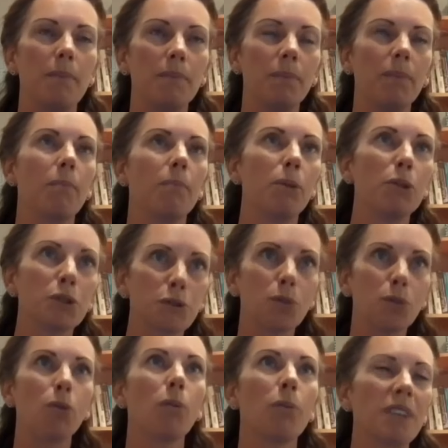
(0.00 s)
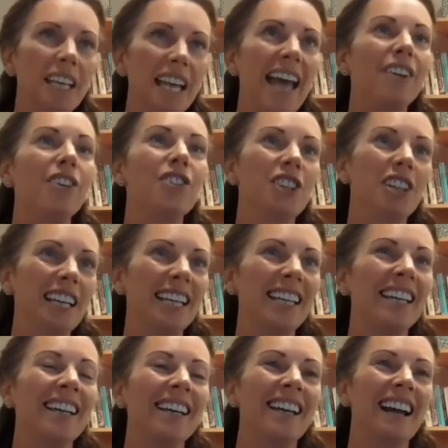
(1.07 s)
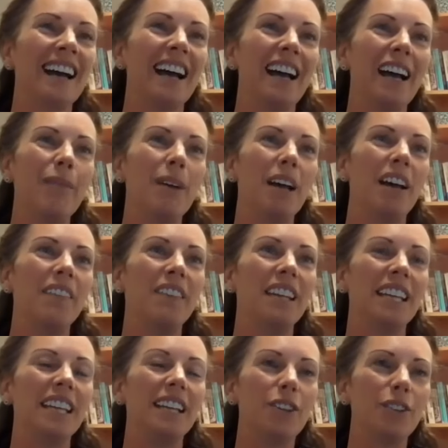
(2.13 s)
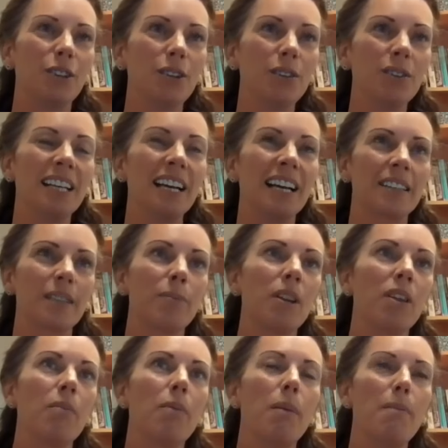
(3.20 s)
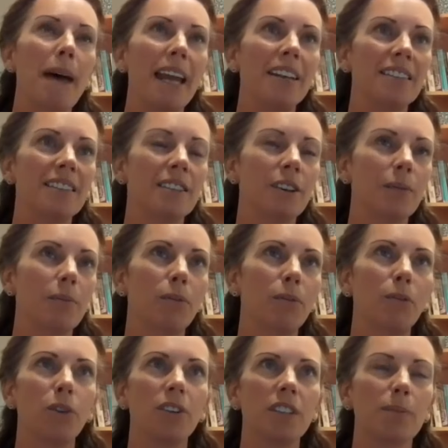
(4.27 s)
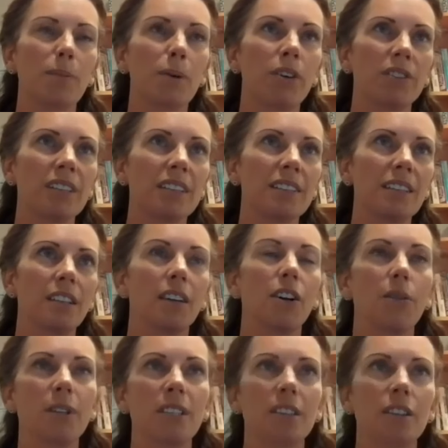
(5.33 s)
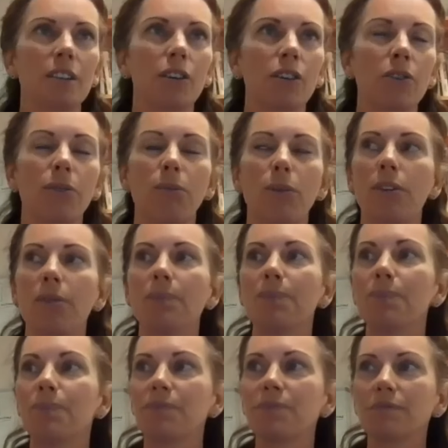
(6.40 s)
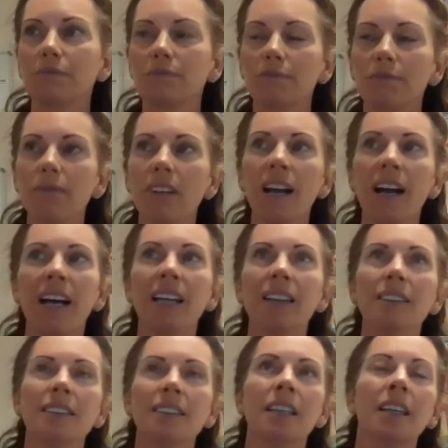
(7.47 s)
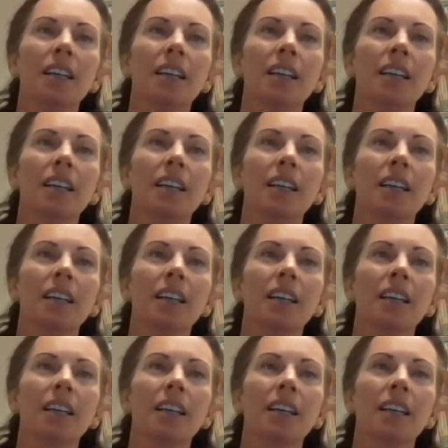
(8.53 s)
muster up the energy and the enthusiasm and the momentum for this process that you're going to go through. And